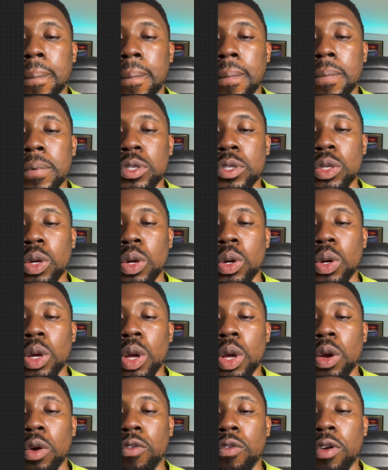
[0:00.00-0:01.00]
So
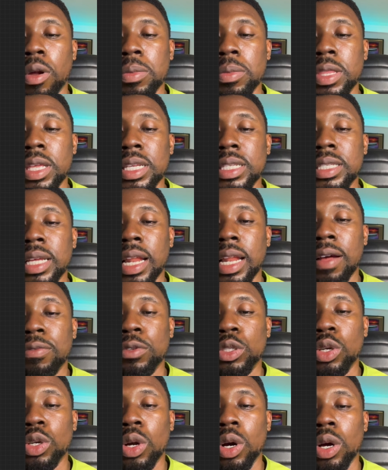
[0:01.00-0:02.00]
from this that I've
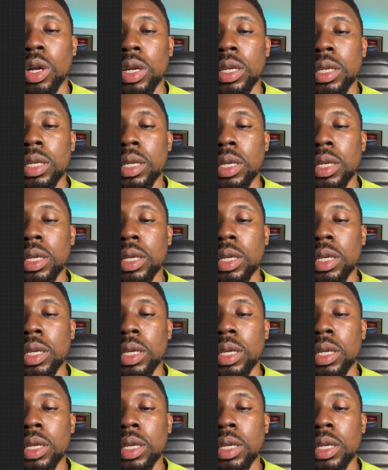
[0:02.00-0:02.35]
drawn,